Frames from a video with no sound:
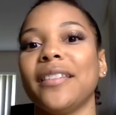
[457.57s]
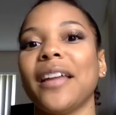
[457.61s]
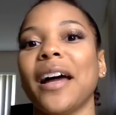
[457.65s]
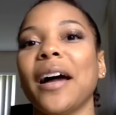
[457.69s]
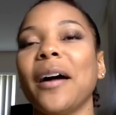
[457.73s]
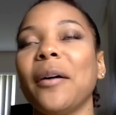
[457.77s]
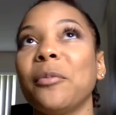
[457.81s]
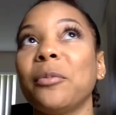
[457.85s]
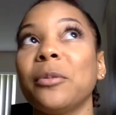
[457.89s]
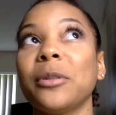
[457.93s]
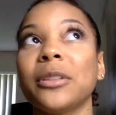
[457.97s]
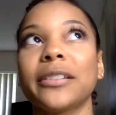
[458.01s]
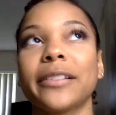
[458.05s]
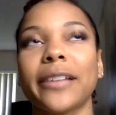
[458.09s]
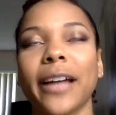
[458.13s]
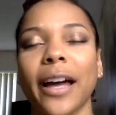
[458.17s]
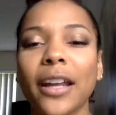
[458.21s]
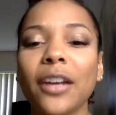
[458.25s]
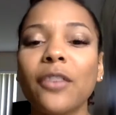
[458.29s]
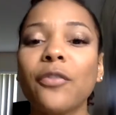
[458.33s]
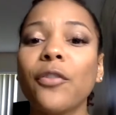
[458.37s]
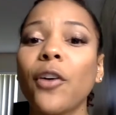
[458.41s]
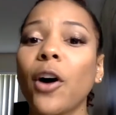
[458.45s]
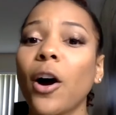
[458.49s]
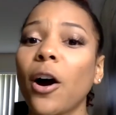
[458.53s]
That was kind
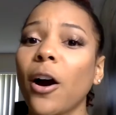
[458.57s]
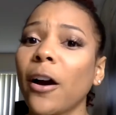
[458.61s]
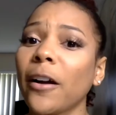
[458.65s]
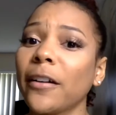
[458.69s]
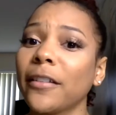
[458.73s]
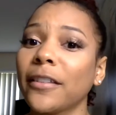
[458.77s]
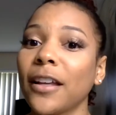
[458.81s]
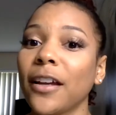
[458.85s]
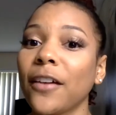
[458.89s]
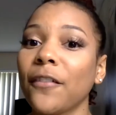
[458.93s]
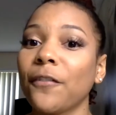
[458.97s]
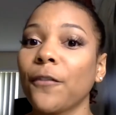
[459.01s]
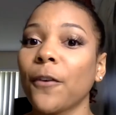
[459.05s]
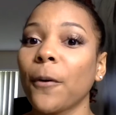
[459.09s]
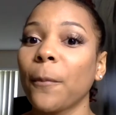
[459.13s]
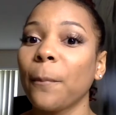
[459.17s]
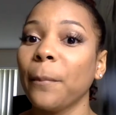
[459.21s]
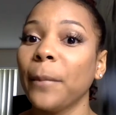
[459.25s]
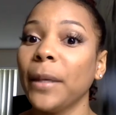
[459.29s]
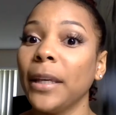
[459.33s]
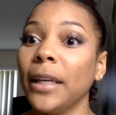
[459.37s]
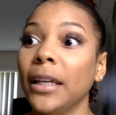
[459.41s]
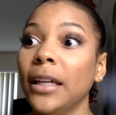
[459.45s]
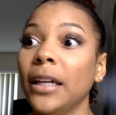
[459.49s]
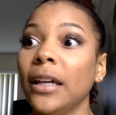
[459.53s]
of a hard thing for
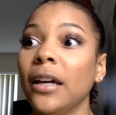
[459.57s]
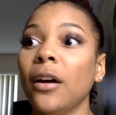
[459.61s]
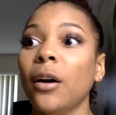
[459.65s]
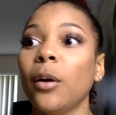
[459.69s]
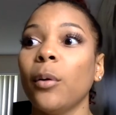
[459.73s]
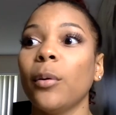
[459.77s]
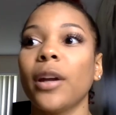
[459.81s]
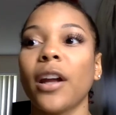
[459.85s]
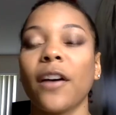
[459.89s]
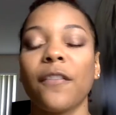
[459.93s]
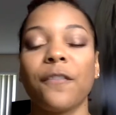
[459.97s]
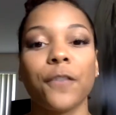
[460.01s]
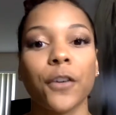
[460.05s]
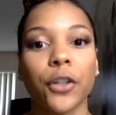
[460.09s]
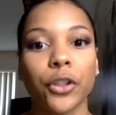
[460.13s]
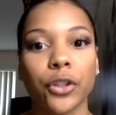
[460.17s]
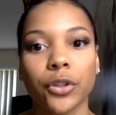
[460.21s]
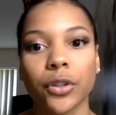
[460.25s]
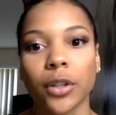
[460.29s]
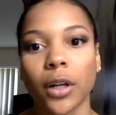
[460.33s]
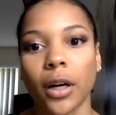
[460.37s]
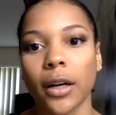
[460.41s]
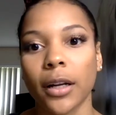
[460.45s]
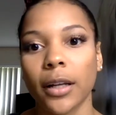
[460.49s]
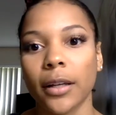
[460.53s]
me when I first
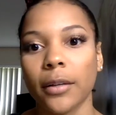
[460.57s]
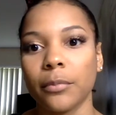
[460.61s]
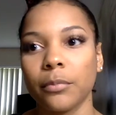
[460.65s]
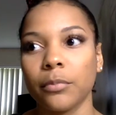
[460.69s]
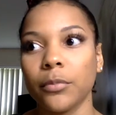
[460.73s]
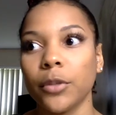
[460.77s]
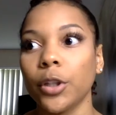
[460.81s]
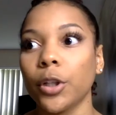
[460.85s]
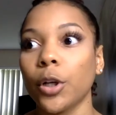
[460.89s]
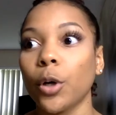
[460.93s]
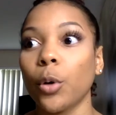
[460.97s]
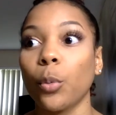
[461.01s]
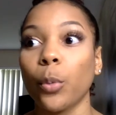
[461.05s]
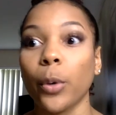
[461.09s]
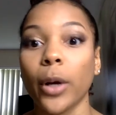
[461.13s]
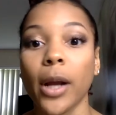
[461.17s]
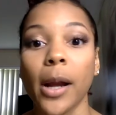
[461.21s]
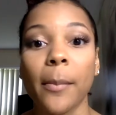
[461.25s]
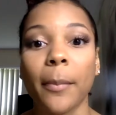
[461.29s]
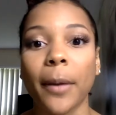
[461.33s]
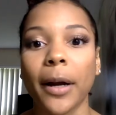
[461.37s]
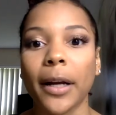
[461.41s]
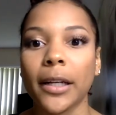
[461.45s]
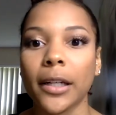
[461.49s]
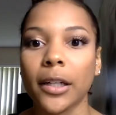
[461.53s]
started, wearing
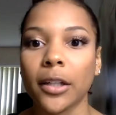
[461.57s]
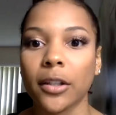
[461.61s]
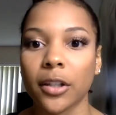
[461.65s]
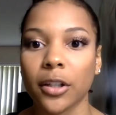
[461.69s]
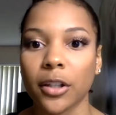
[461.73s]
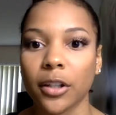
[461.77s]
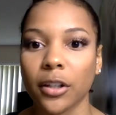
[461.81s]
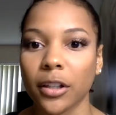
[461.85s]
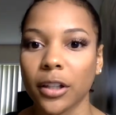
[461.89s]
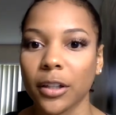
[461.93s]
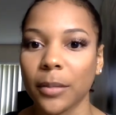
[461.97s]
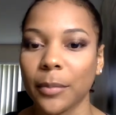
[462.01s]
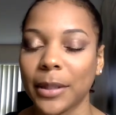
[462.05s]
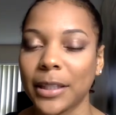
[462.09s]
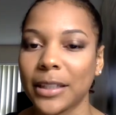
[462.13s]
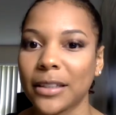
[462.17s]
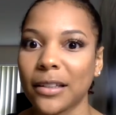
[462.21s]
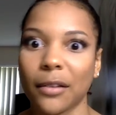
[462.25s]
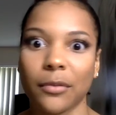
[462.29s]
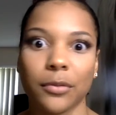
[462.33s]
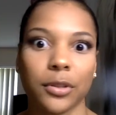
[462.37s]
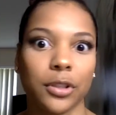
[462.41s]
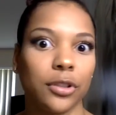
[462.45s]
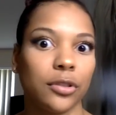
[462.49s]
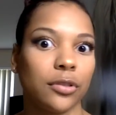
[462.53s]
my hair curly, because I
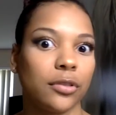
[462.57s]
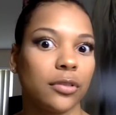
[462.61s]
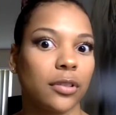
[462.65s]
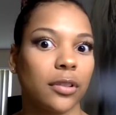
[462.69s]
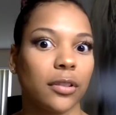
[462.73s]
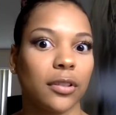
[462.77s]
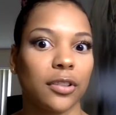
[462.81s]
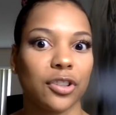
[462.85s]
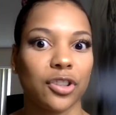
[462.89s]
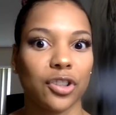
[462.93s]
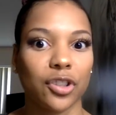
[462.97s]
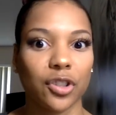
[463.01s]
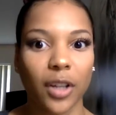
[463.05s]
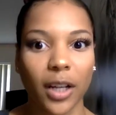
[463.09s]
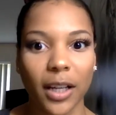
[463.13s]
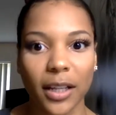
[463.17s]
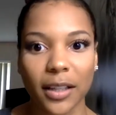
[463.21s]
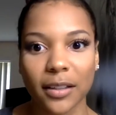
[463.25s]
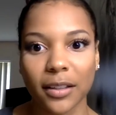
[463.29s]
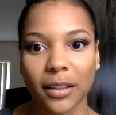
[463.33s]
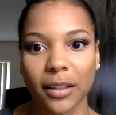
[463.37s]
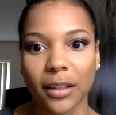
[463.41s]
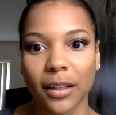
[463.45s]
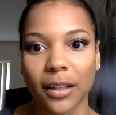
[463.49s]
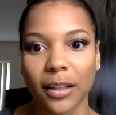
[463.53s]
was used to the straight
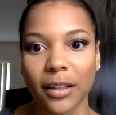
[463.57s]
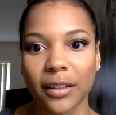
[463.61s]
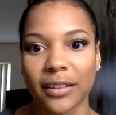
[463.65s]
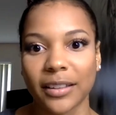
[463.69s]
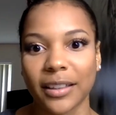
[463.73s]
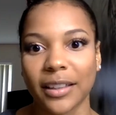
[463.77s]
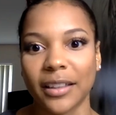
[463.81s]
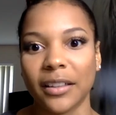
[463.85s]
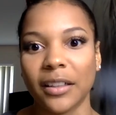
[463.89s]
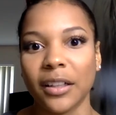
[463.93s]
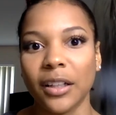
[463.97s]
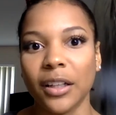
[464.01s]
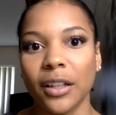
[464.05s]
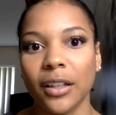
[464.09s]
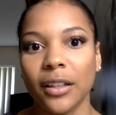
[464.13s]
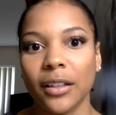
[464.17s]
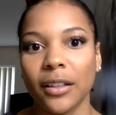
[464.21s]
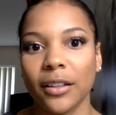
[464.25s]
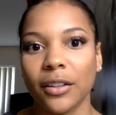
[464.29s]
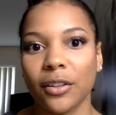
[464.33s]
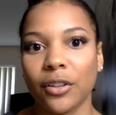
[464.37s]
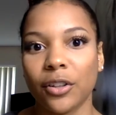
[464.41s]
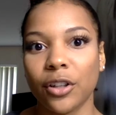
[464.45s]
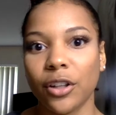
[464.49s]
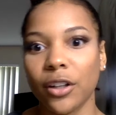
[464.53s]
look, and
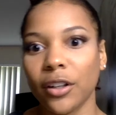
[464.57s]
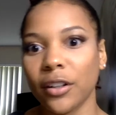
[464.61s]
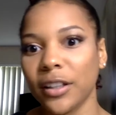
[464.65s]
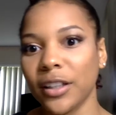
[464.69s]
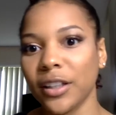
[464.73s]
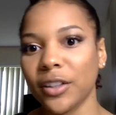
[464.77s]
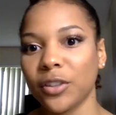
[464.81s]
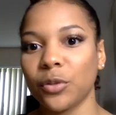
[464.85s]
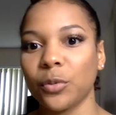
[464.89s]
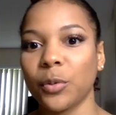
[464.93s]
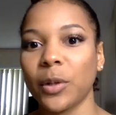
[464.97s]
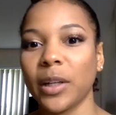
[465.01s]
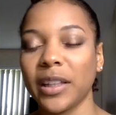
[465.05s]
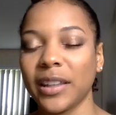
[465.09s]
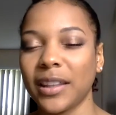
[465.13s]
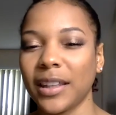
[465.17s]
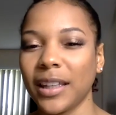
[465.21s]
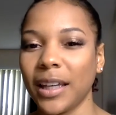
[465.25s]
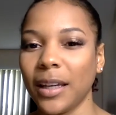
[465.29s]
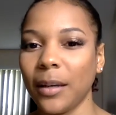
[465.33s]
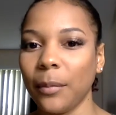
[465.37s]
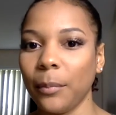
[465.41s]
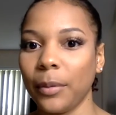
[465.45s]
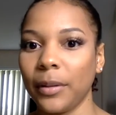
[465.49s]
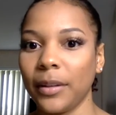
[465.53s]
curly is one
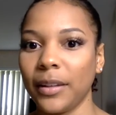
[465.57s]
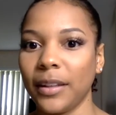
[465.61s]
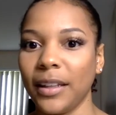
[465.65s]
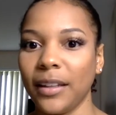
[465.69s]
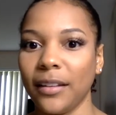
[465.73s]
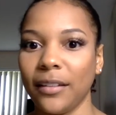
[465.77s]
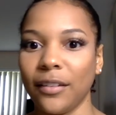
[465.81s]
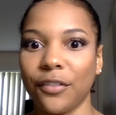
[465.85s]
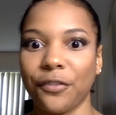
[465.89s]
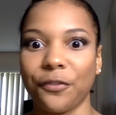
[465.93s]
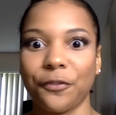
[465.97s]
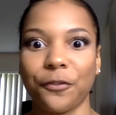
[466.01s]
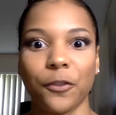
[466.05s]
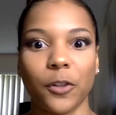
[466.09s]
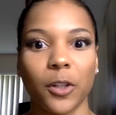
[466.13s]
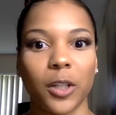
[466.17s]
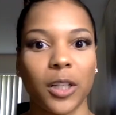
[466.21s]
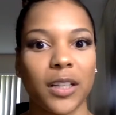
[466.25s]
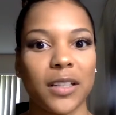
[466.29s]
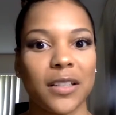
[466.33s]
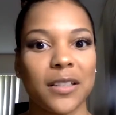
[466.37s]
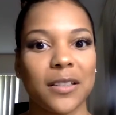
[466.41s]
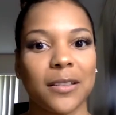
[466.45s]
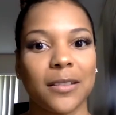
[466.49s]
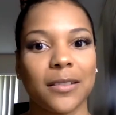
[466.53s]
thing, but then the
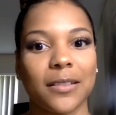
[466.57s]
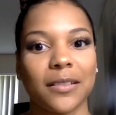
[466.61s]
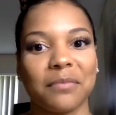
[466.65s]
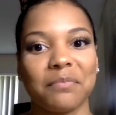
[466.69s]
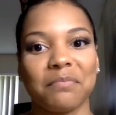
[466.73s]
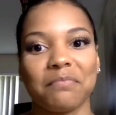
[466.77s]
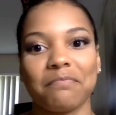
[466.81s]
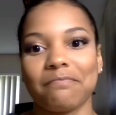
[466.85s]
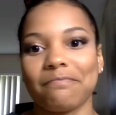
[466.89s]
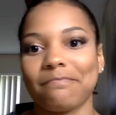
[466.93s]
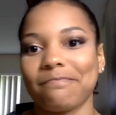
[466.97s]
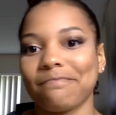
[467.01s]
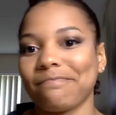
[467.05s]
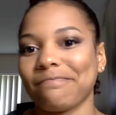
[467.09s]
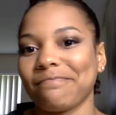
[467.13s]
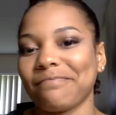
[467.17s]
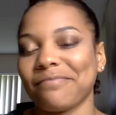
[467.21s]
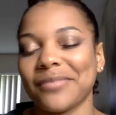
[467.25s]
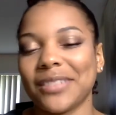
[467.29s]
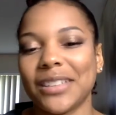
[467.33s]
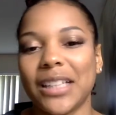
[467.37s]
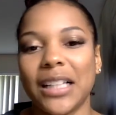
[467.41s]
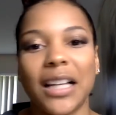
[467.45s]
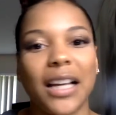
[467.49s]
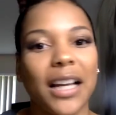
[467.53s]
frizz,
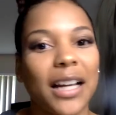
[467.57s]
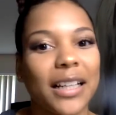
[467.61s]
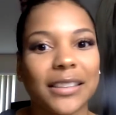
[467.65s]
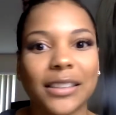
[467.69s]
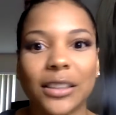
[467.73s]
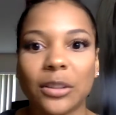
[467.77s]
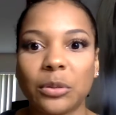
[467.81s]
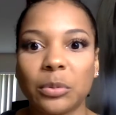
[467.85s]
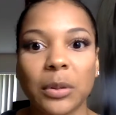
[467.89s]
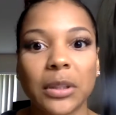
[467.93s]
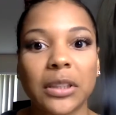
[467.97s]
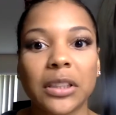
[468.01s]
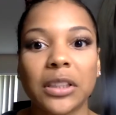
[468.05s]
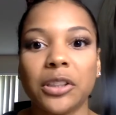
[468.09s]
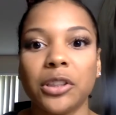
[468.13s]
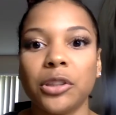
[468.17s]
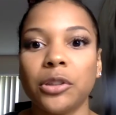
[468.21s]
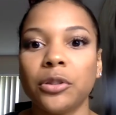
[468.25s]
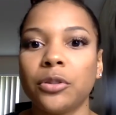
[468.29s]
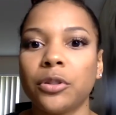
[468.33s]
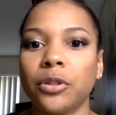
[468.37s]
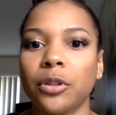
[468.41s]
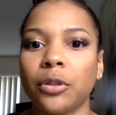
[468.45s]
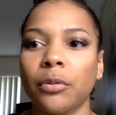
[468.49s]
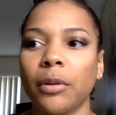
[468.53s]
I just wasn't
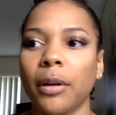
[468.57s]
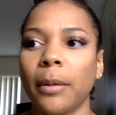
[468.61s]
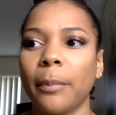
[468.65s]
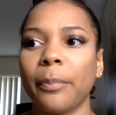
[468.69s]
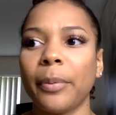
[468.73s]
used to it.